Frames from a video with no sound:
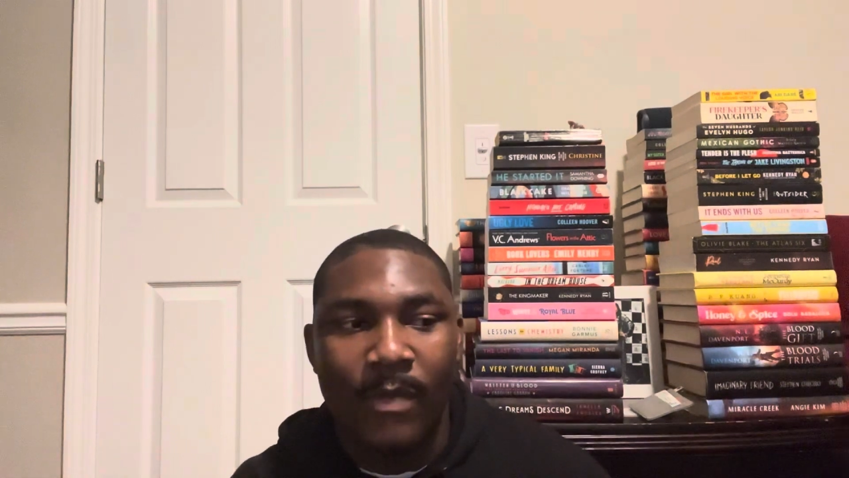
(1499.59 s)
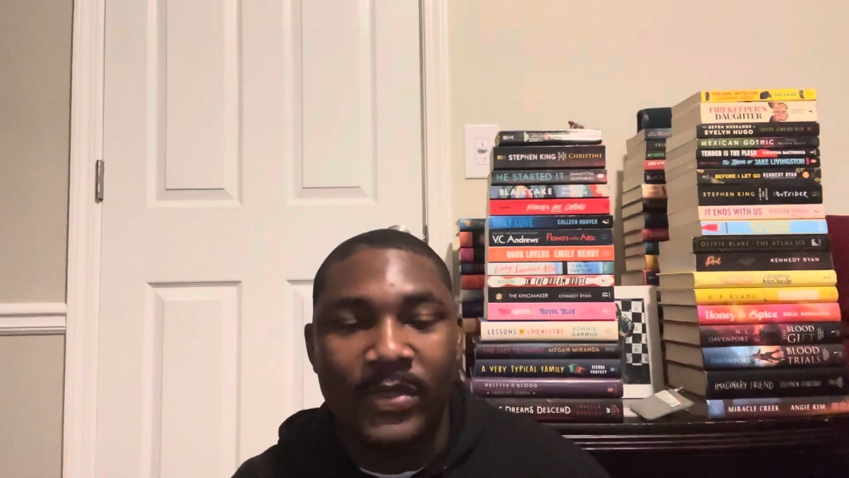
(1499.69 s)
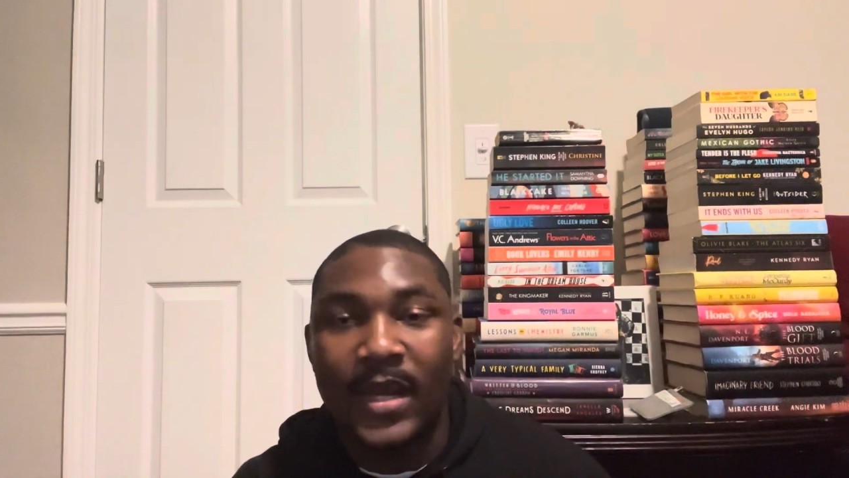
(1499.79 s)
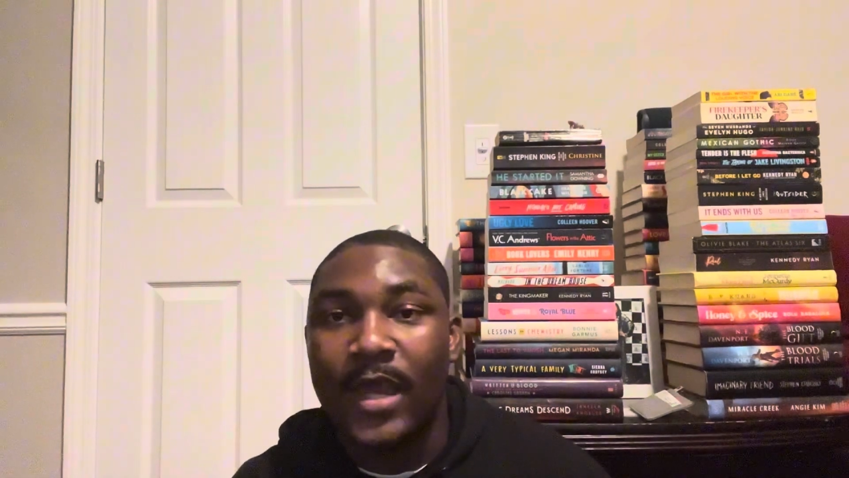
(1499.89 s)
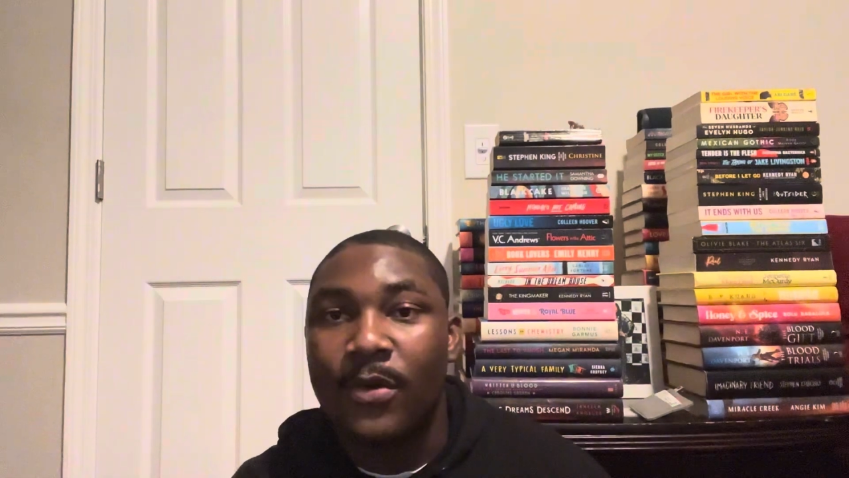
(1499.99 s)

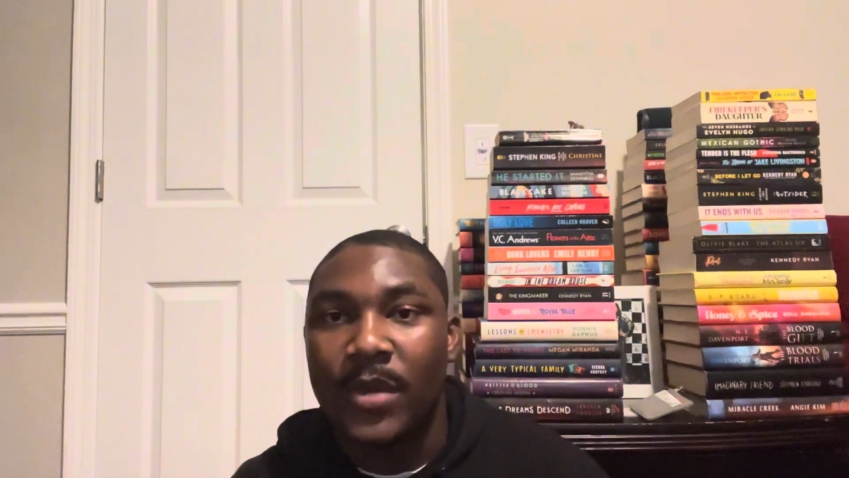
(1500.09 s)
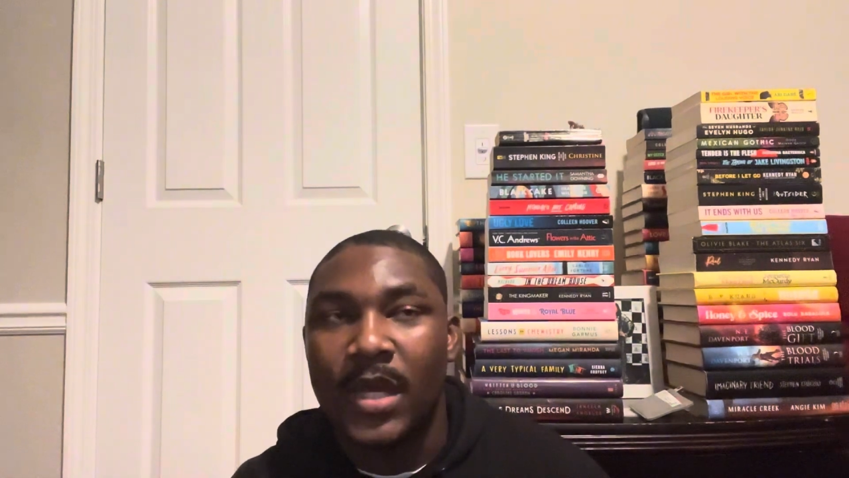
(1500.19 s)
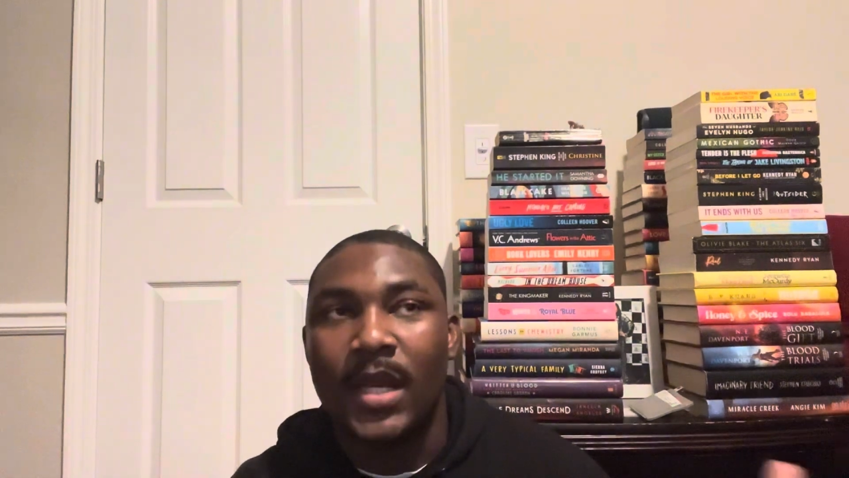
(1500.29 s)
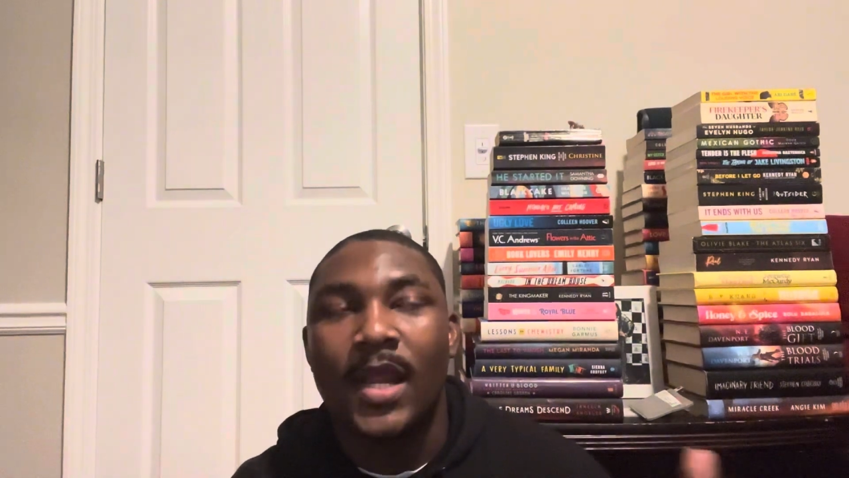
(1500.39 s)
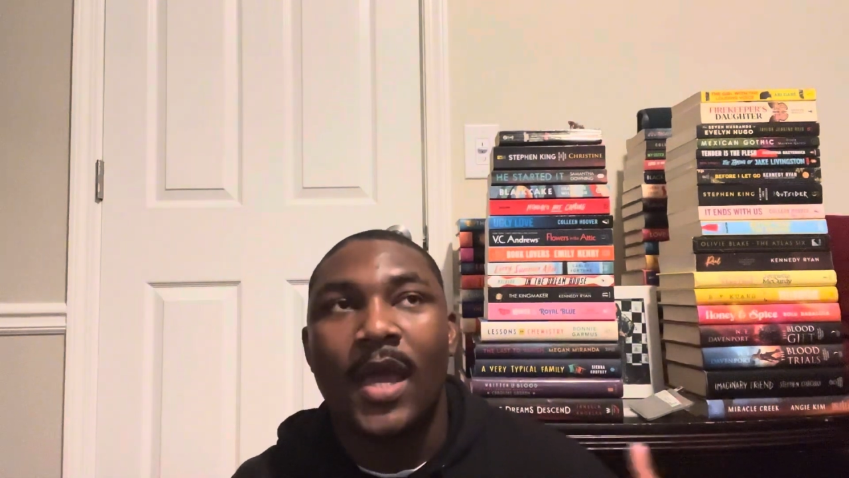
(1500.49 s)
the late
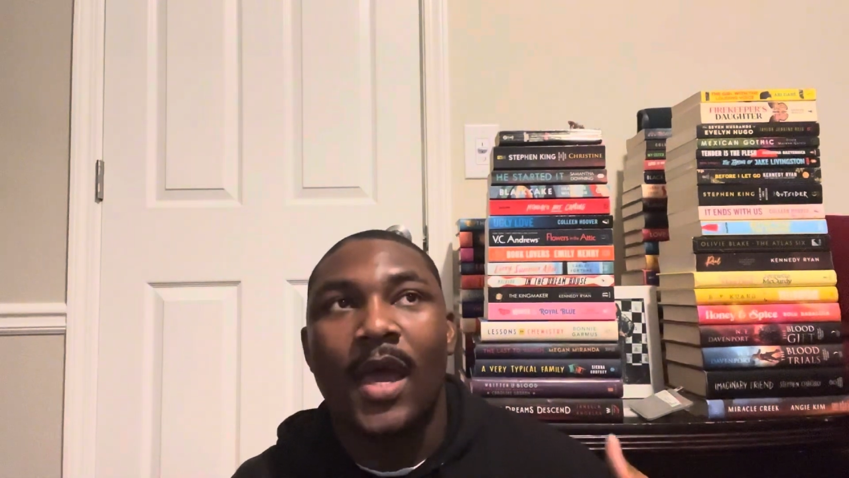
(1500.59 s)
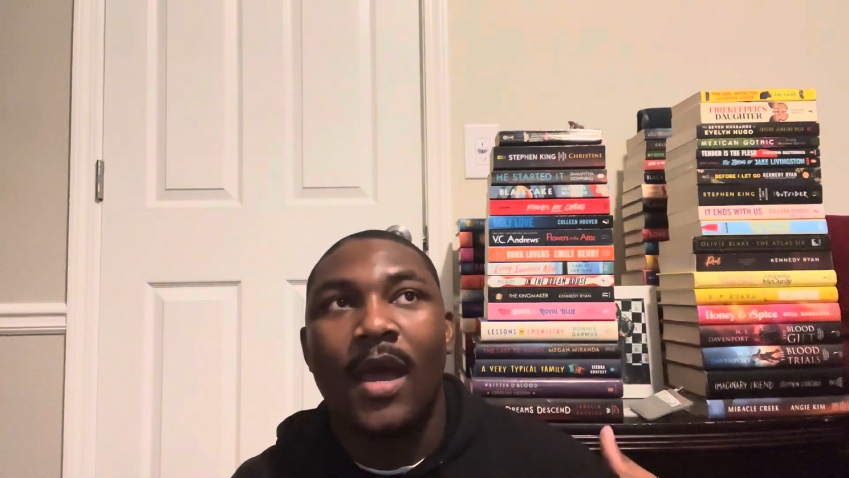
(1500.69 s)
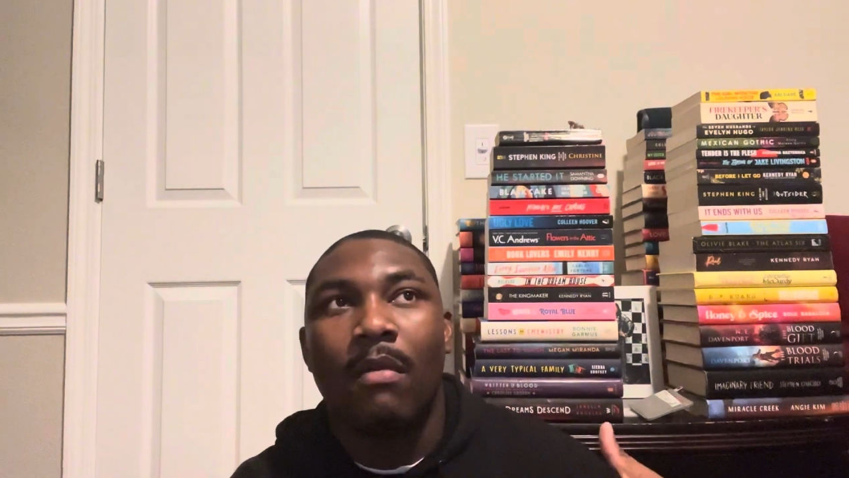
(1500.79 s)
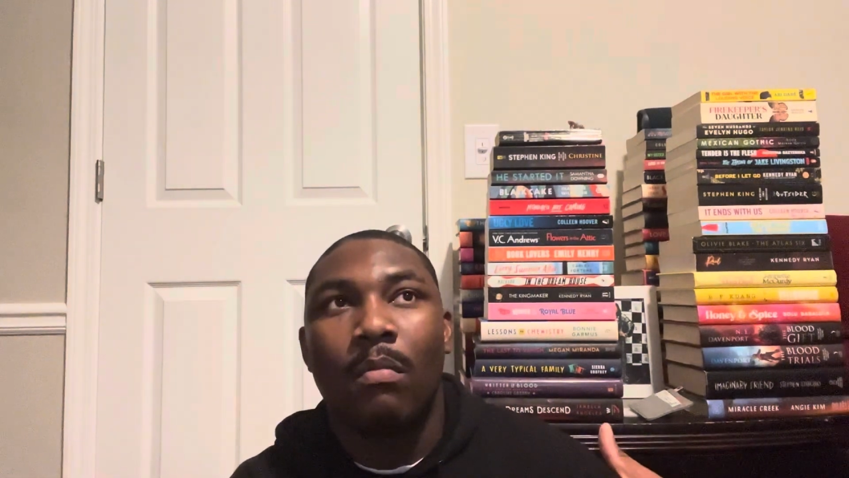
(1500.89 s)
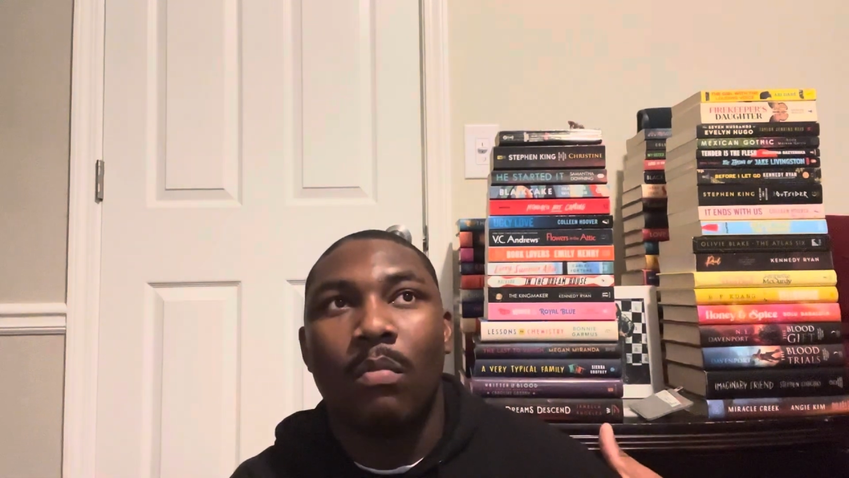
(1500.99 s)
Queen,
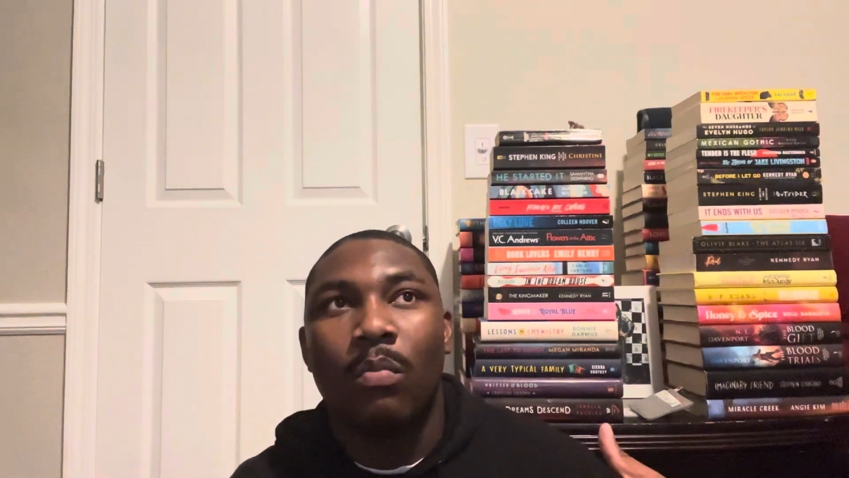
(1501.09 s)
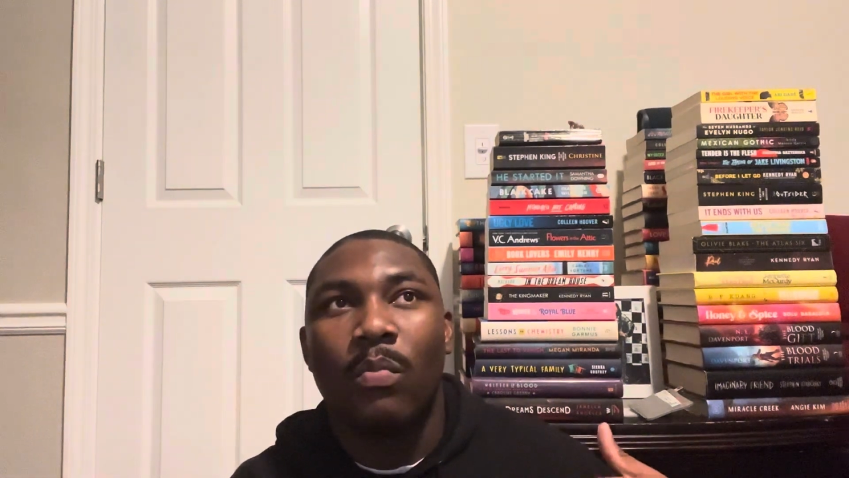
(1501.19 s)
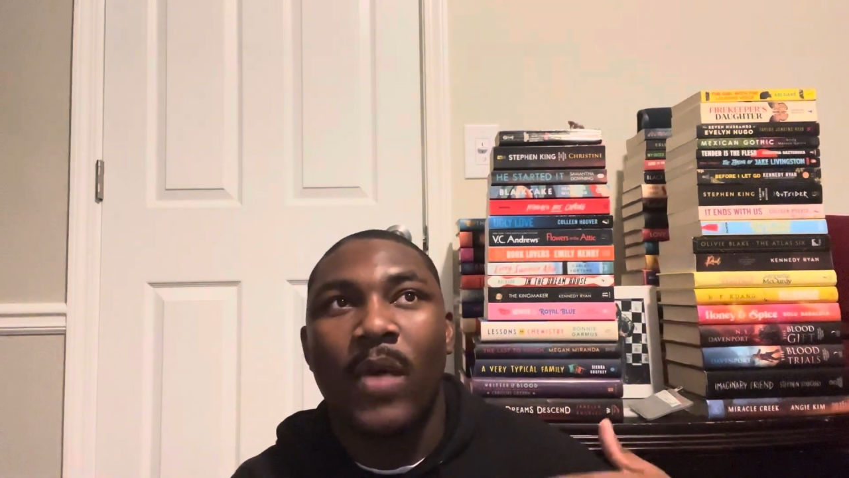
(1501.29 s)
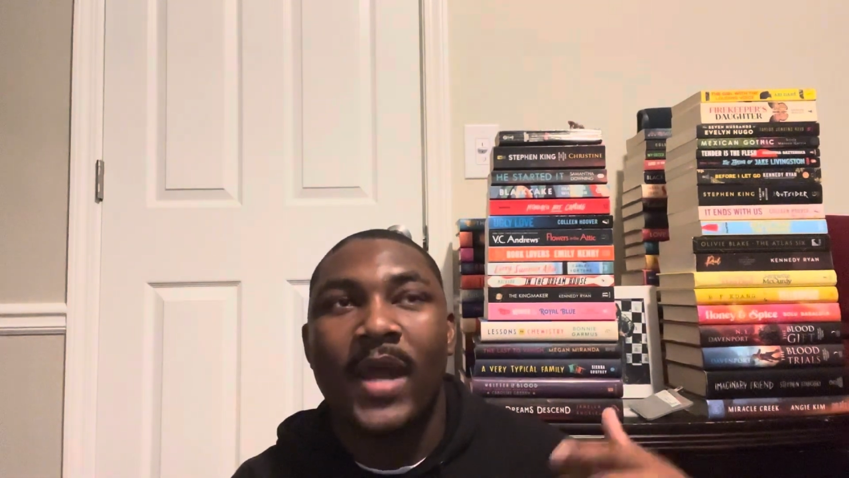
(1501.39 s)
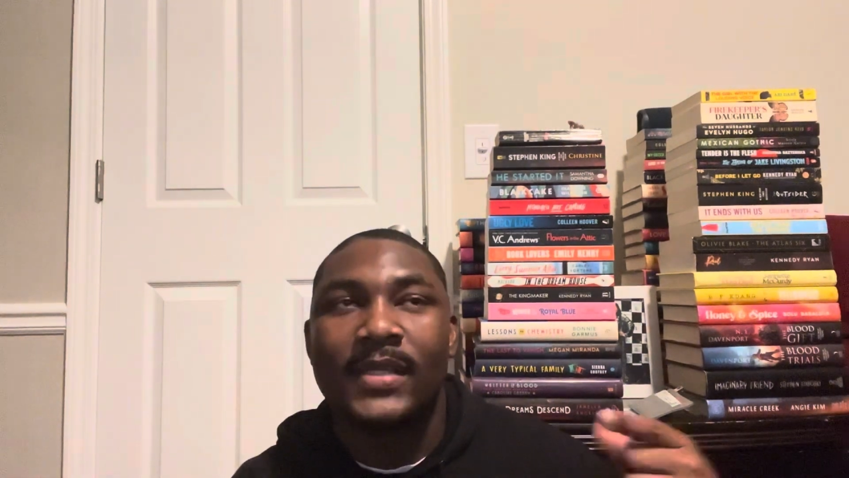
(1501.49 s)
had